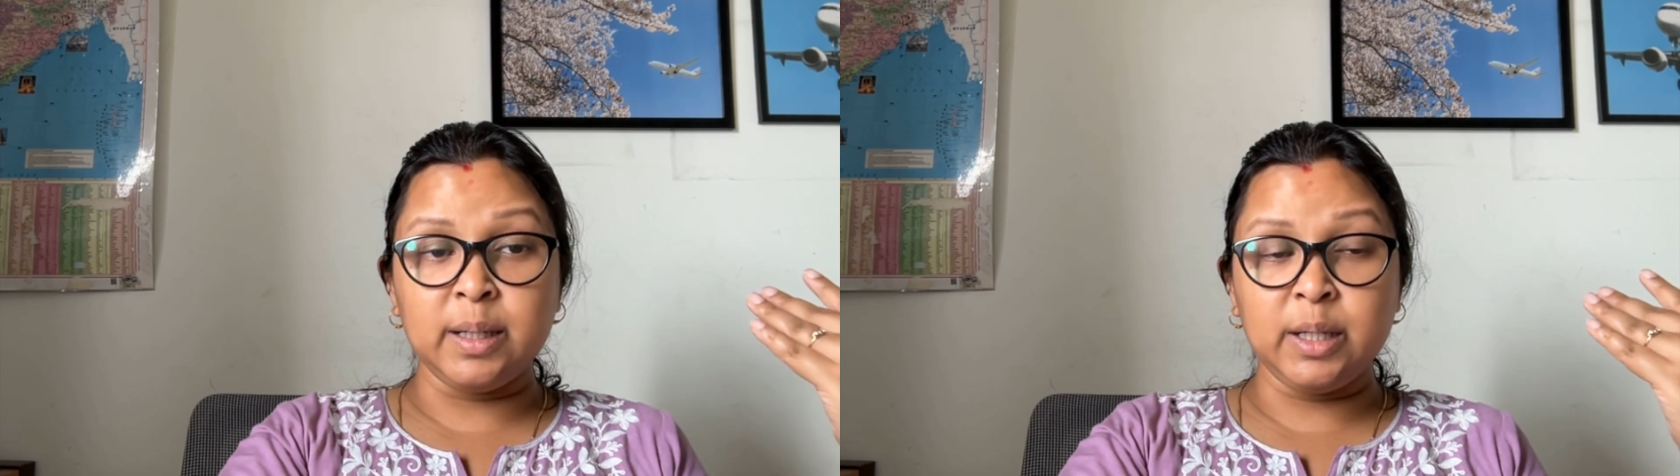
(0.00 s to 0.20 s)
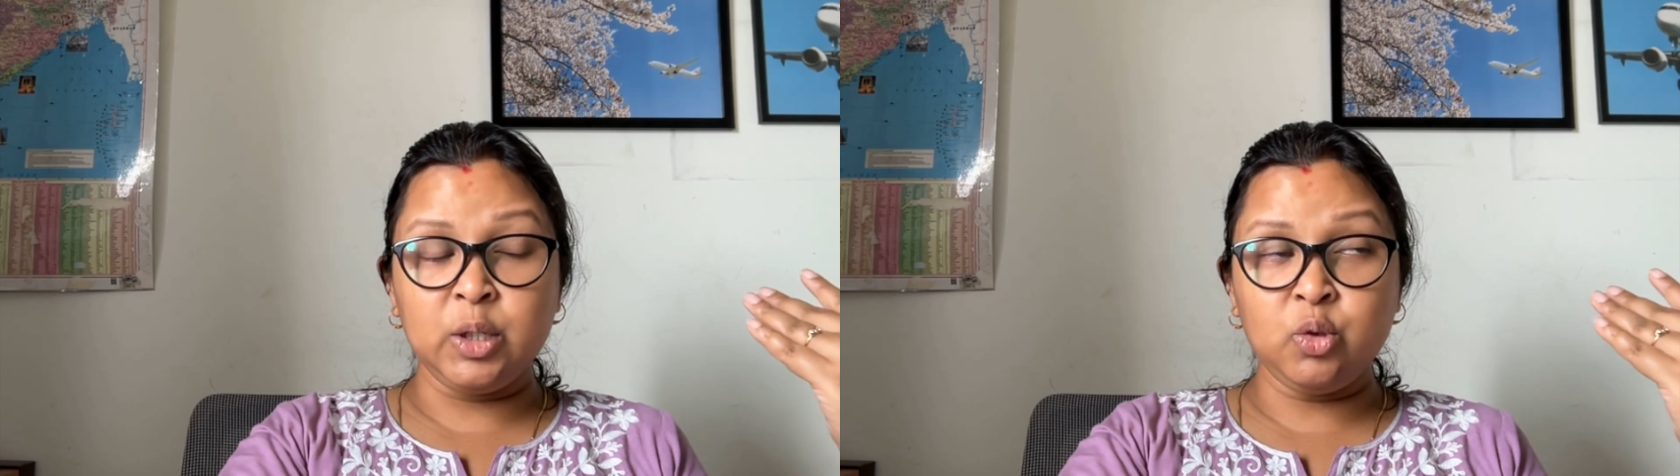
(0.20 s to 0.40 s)

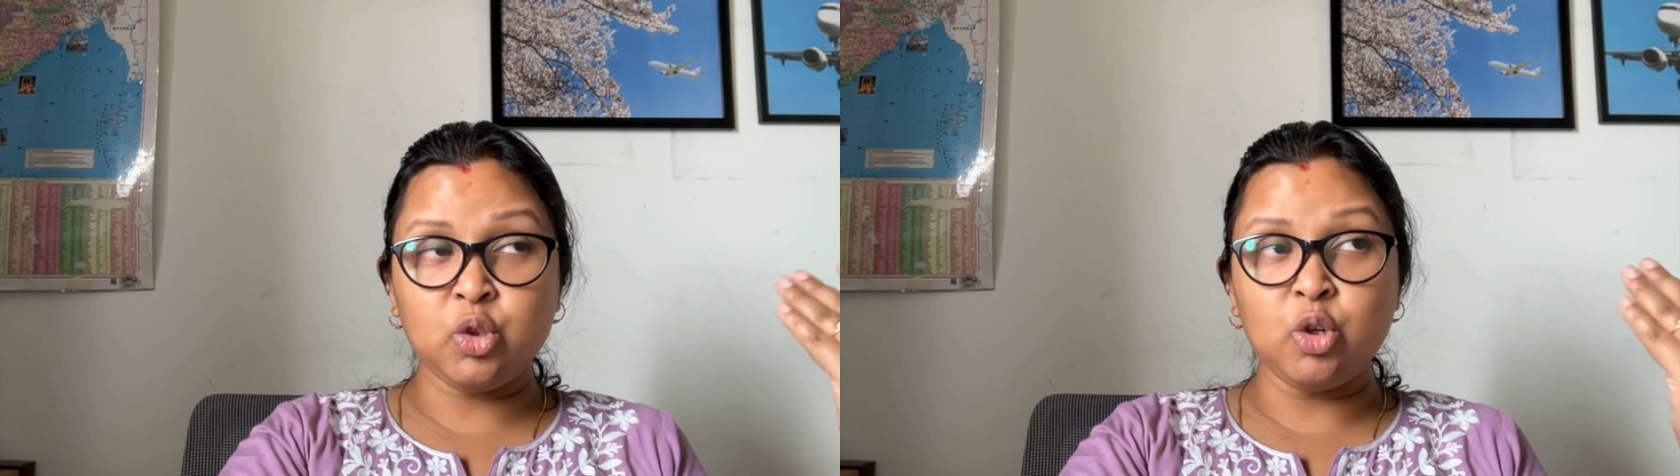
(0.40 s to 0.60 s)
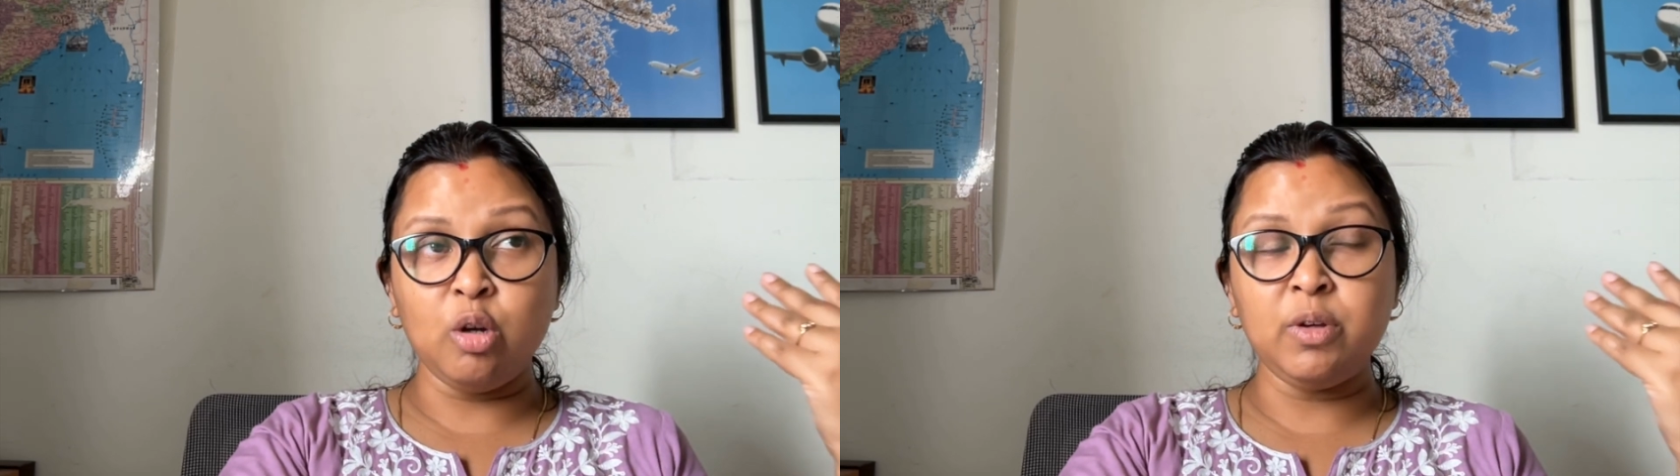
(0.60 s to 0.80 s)
You
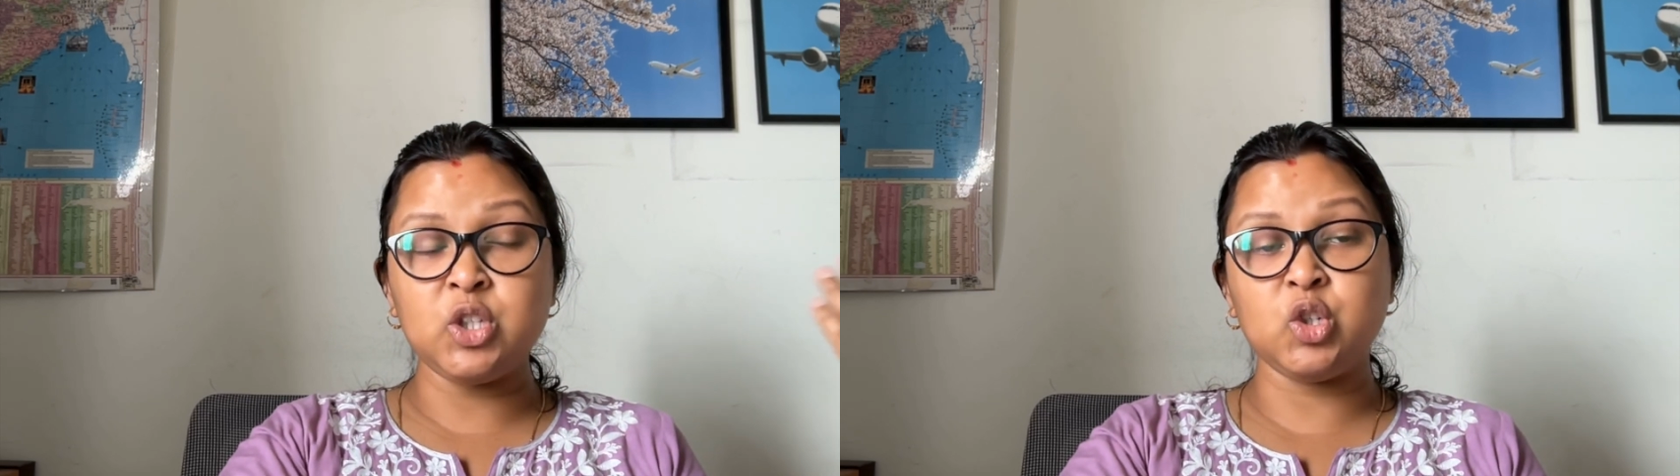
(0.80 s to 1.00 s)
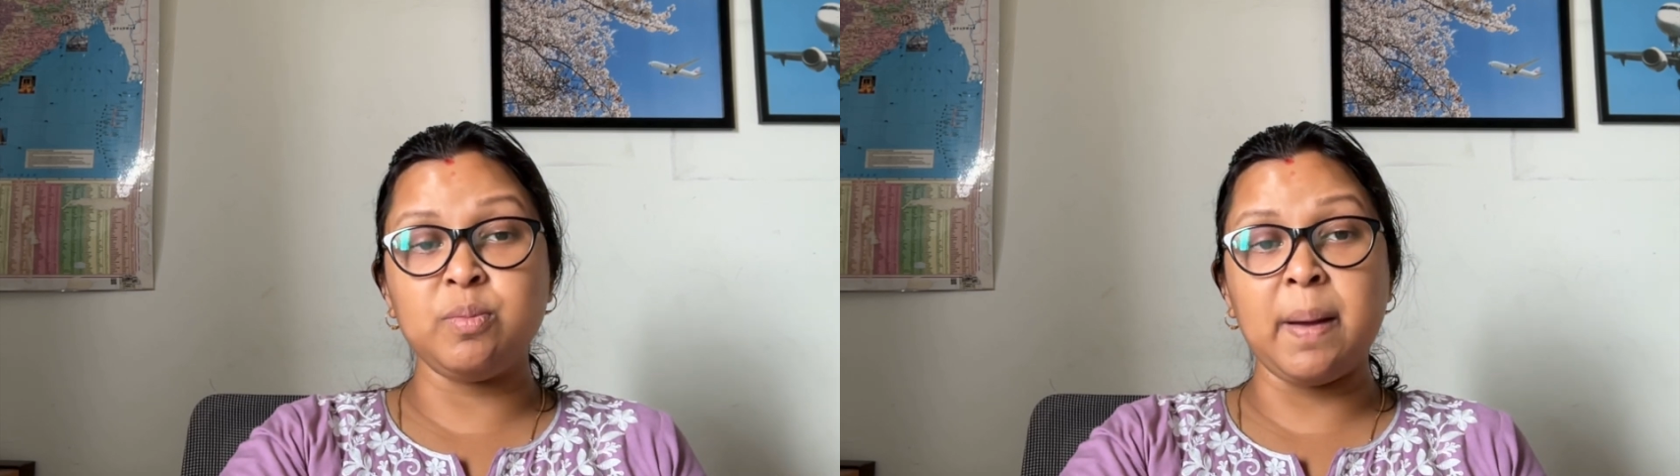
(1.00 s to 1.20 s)
should
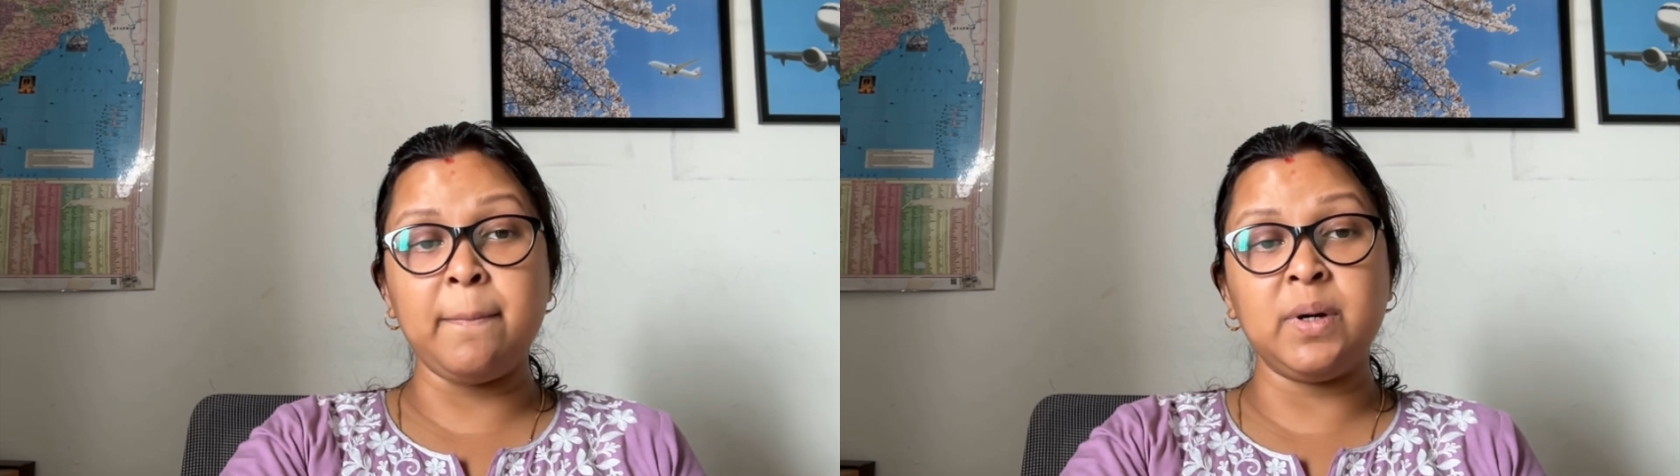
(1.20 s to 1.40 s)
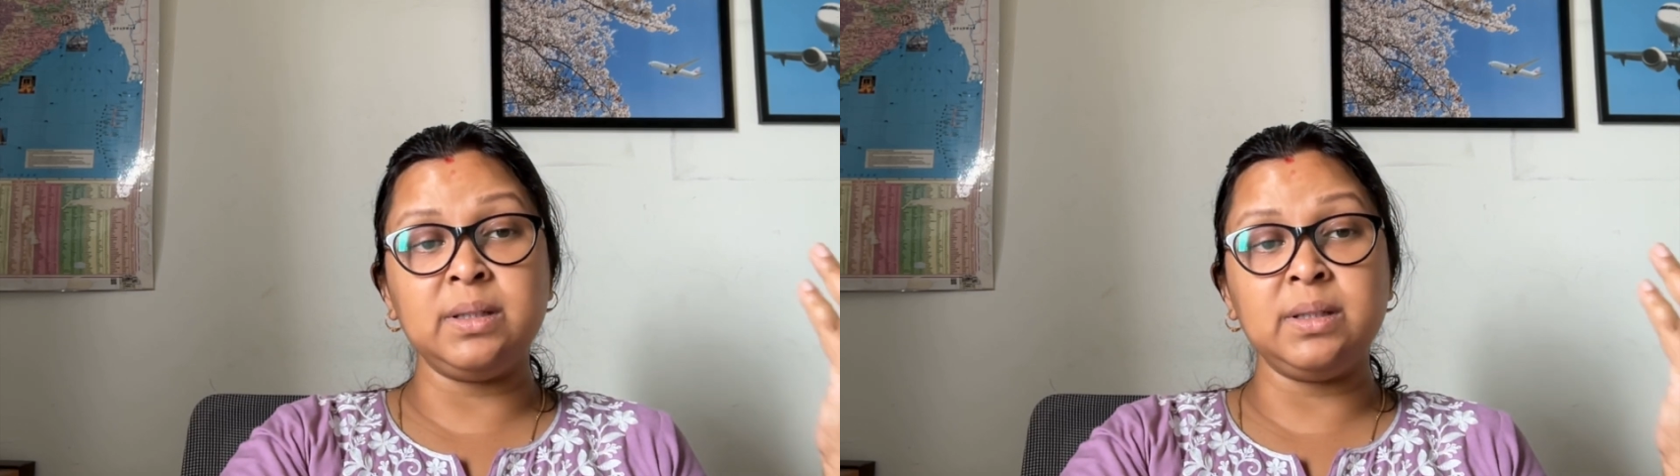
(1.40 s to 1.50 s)
always remember